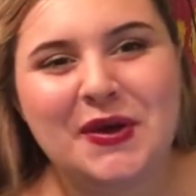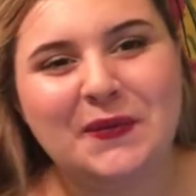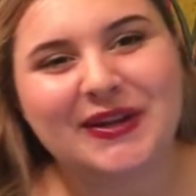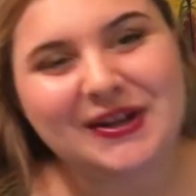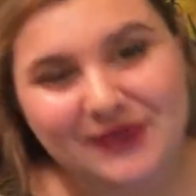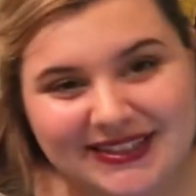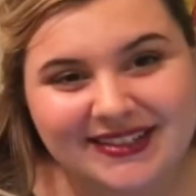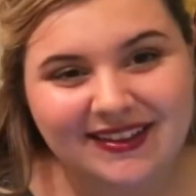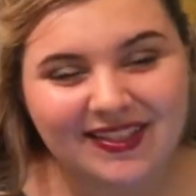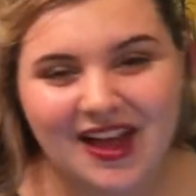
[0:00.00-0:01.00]
When I went
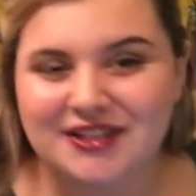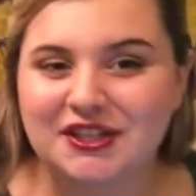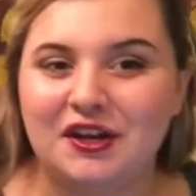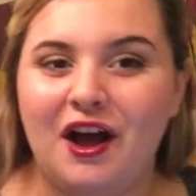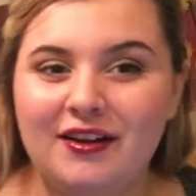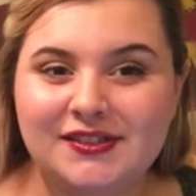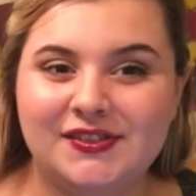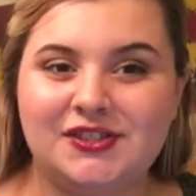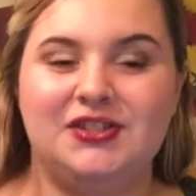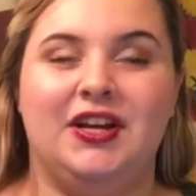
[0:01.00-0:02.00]
to the LUSH in
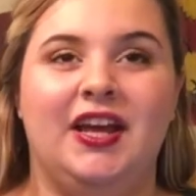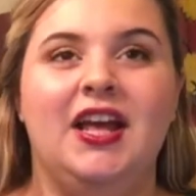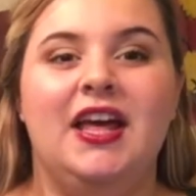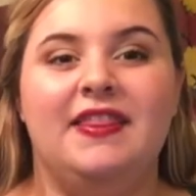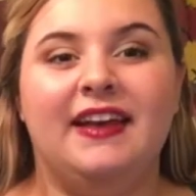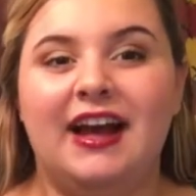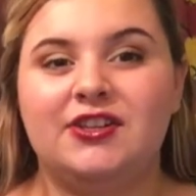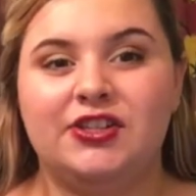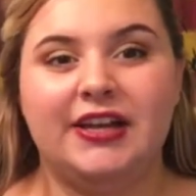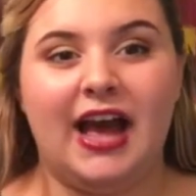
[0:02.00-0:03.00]
Oxford Street, they
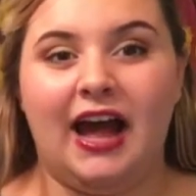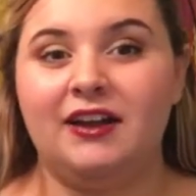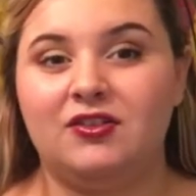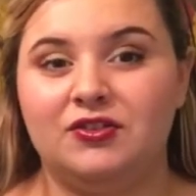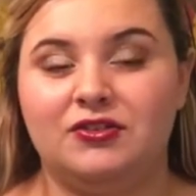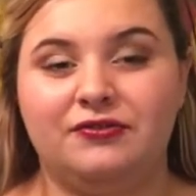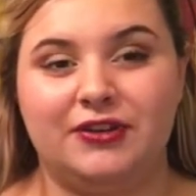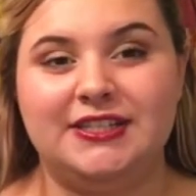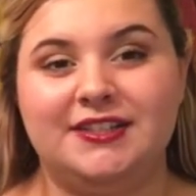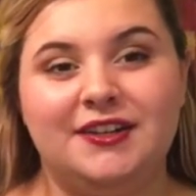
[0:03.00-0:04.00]
actually had a little
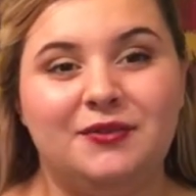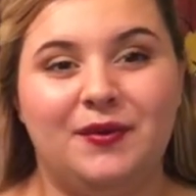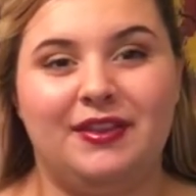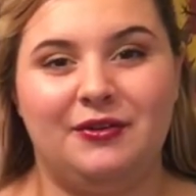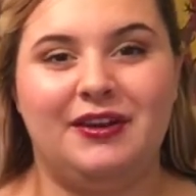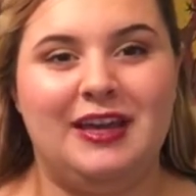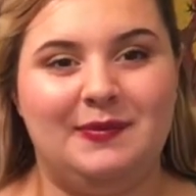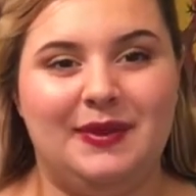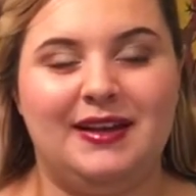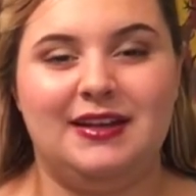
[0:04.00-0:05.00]
freezer where they were
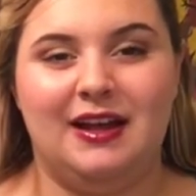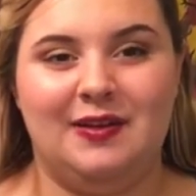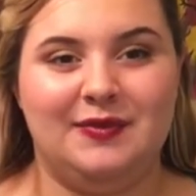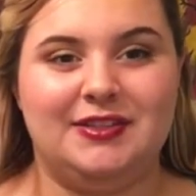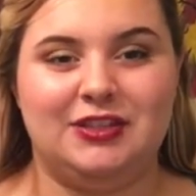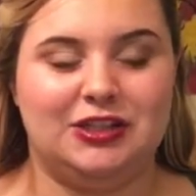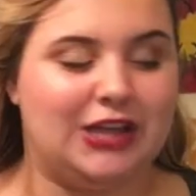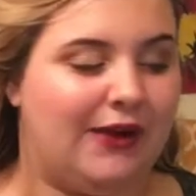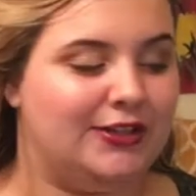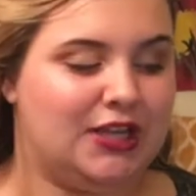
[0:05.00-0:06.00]
keeping the
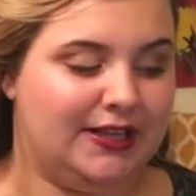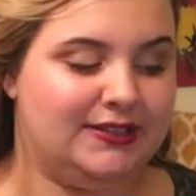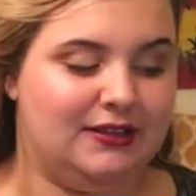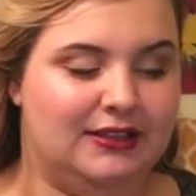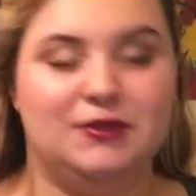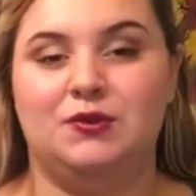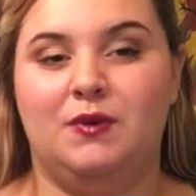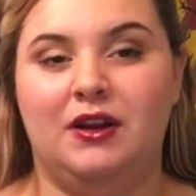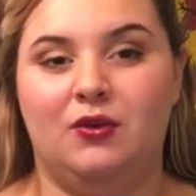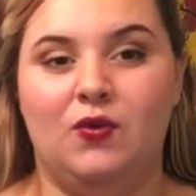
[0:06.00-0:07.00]
shower jellies, and this is
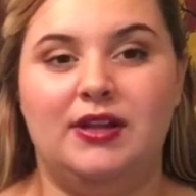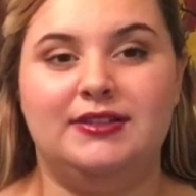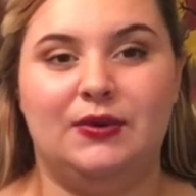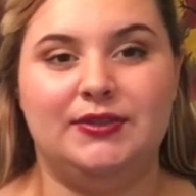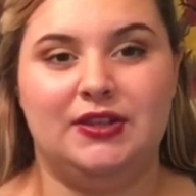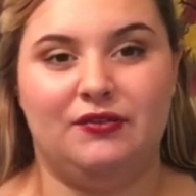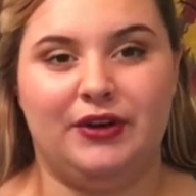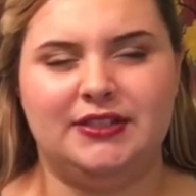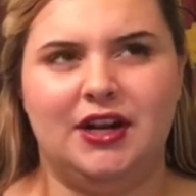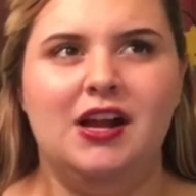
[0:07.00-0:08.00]
one of the ones that was in the
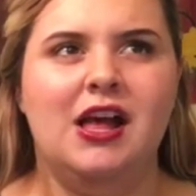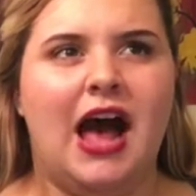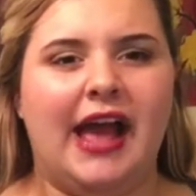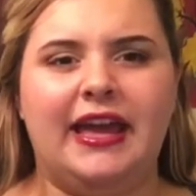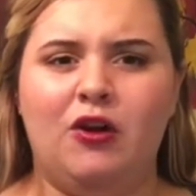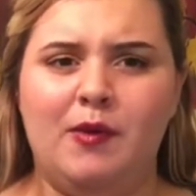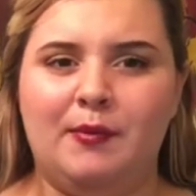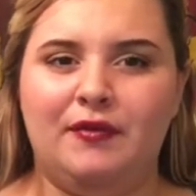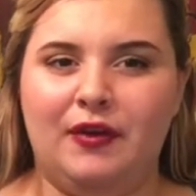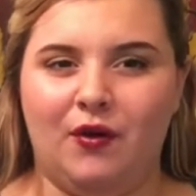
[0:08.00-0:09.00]
freezer. I can't
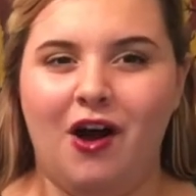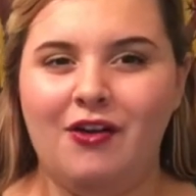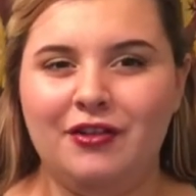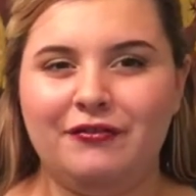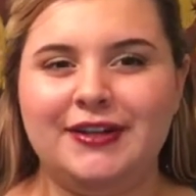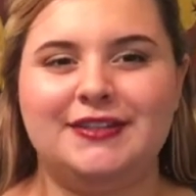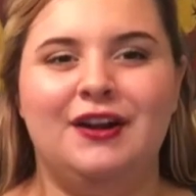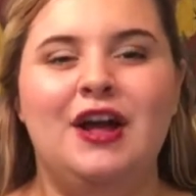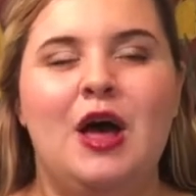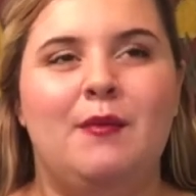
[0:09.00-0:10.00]
remember if they were all in the
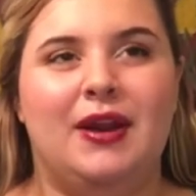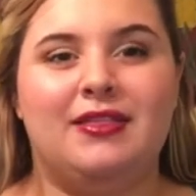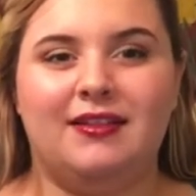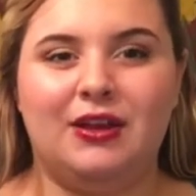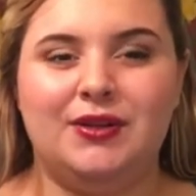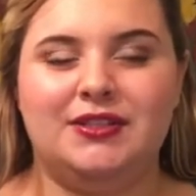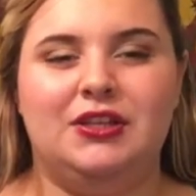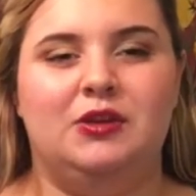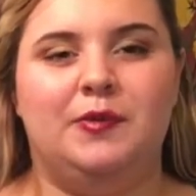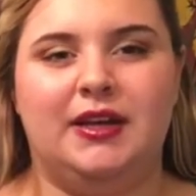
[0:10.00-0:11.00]
freezer, but I thought that was
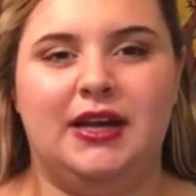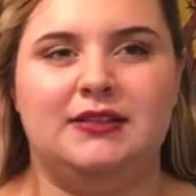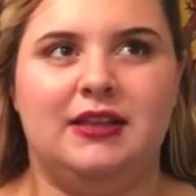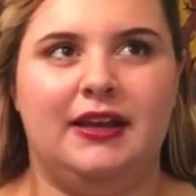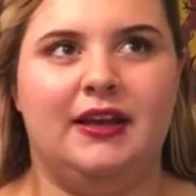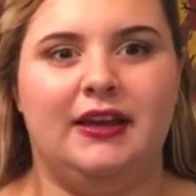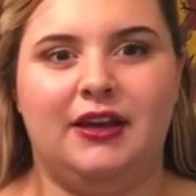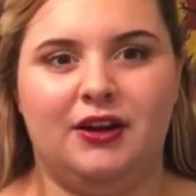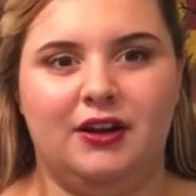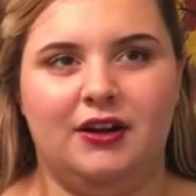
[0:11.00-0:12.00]
cute because like
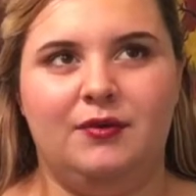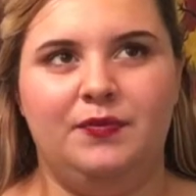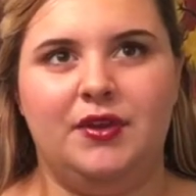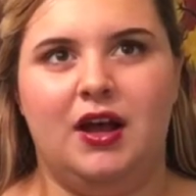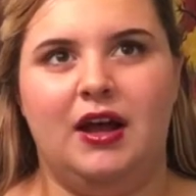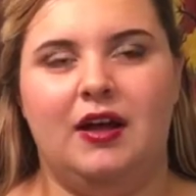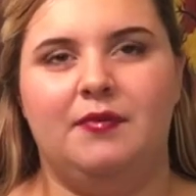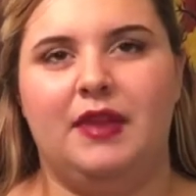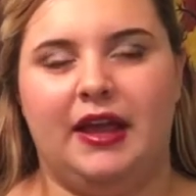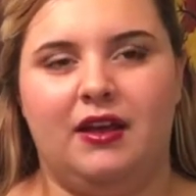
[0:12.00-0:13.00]
here,
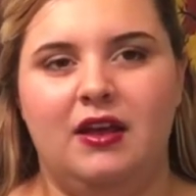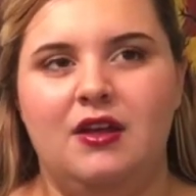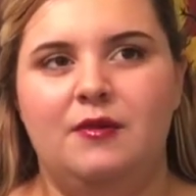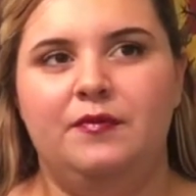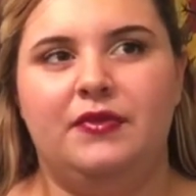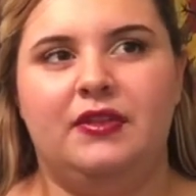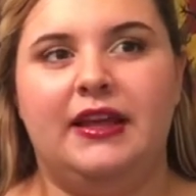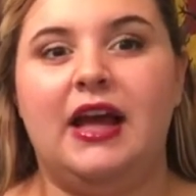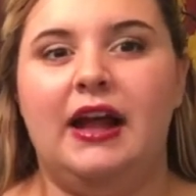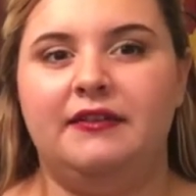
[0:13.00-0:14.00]
like
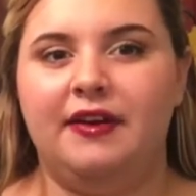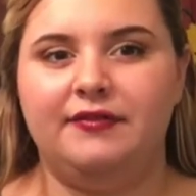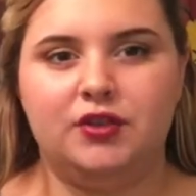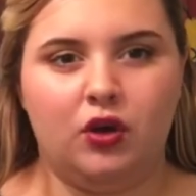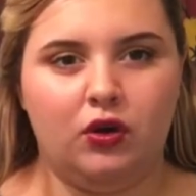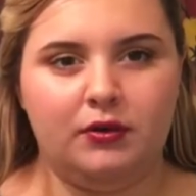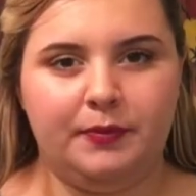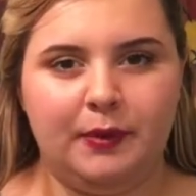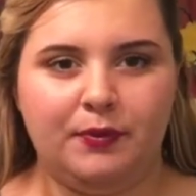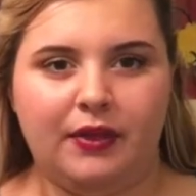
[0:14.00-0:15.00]
they kind of have told
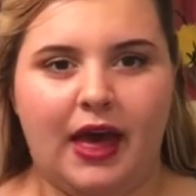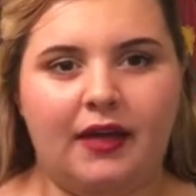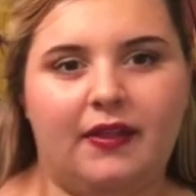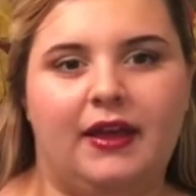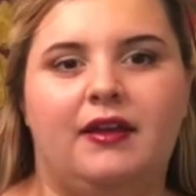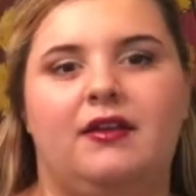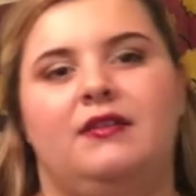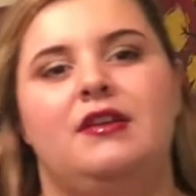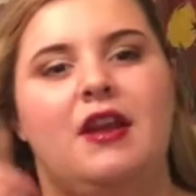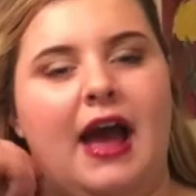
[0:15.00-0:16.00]
people that, like,
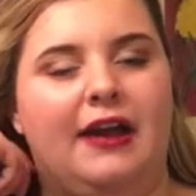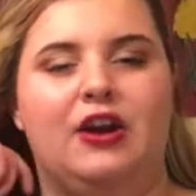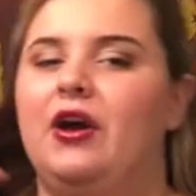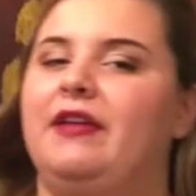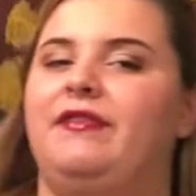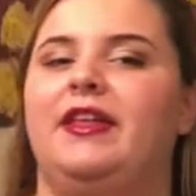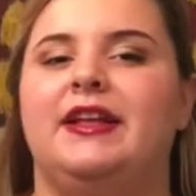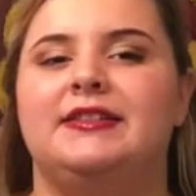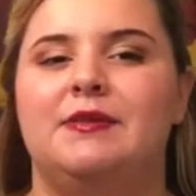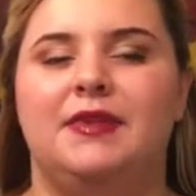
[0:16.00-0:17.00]
I don't know, I feel like
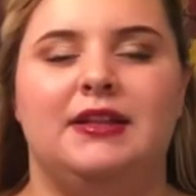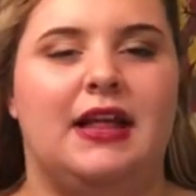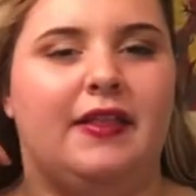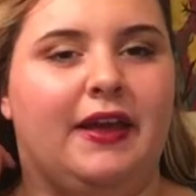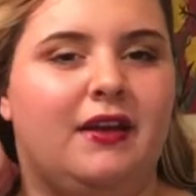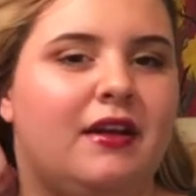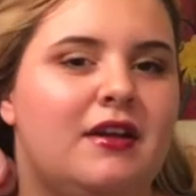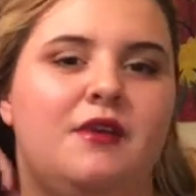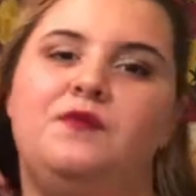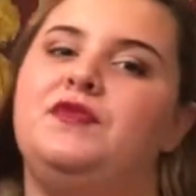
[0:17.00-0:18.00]
it's something that like
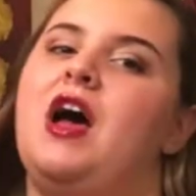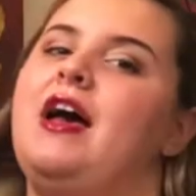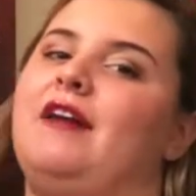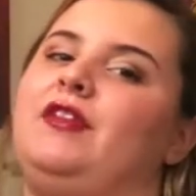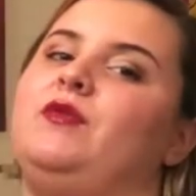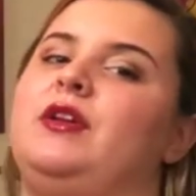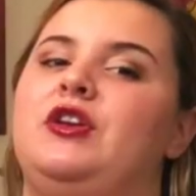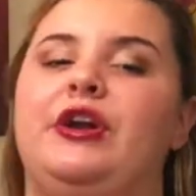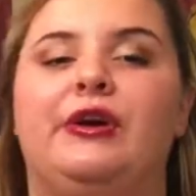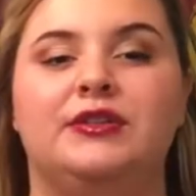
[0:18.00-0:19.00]
not
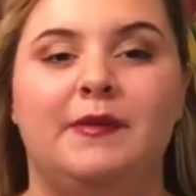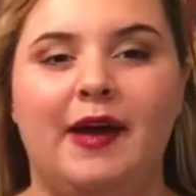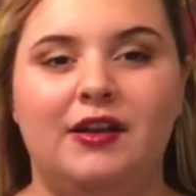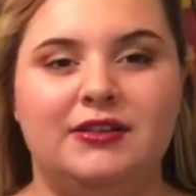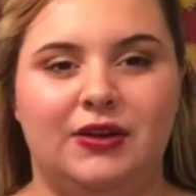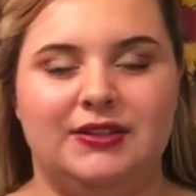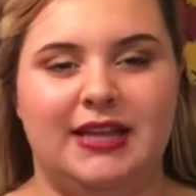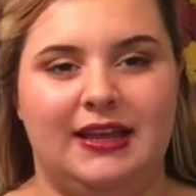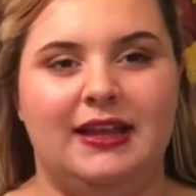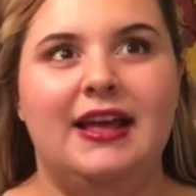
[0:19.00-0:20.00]
everyone knows about, so it's
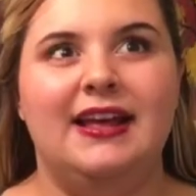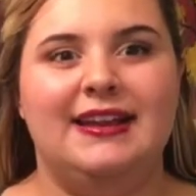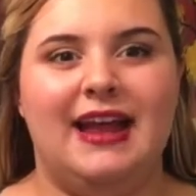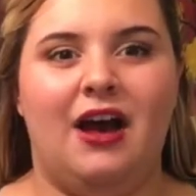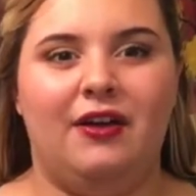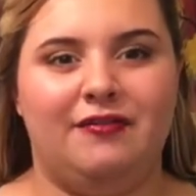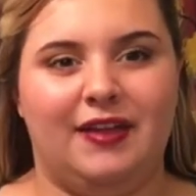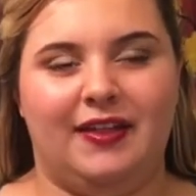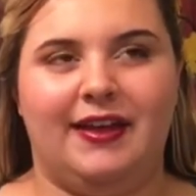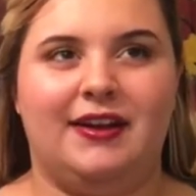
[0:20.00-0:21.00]
like now if
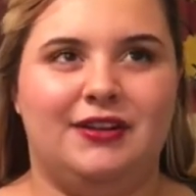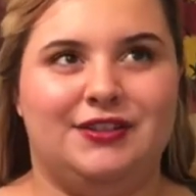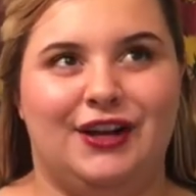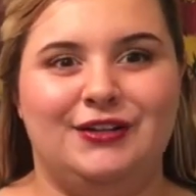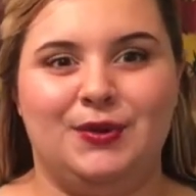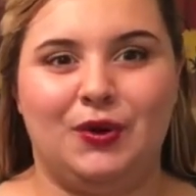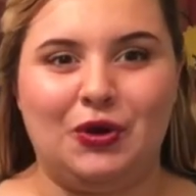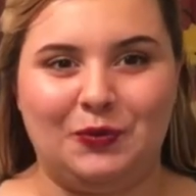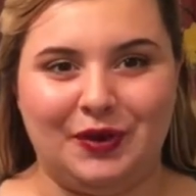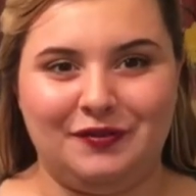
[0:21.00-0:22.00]
they like are starting to
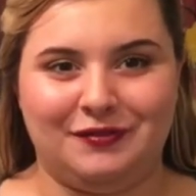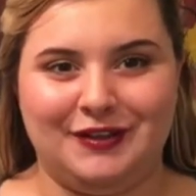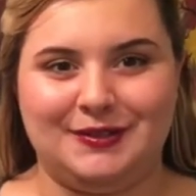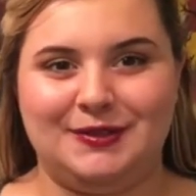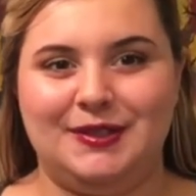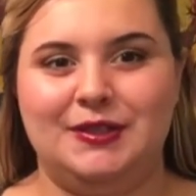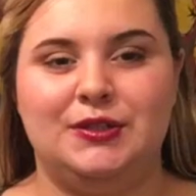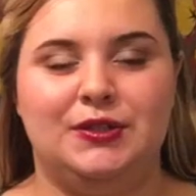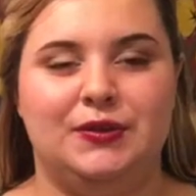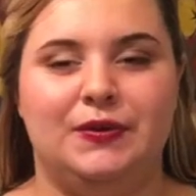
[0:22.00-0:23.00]
incorporate freezers
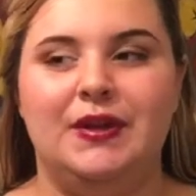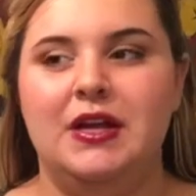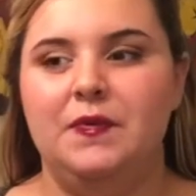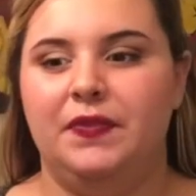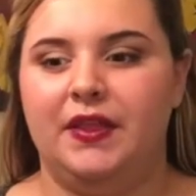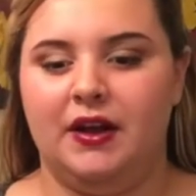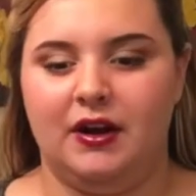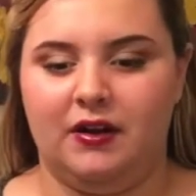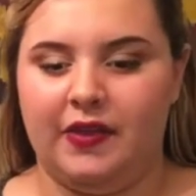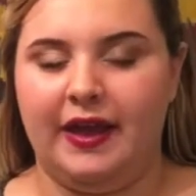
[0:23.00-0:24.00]
into
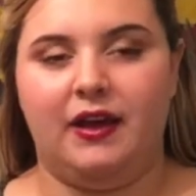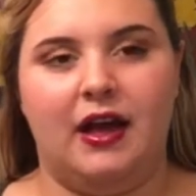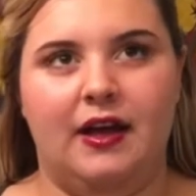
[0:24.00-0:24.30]
their like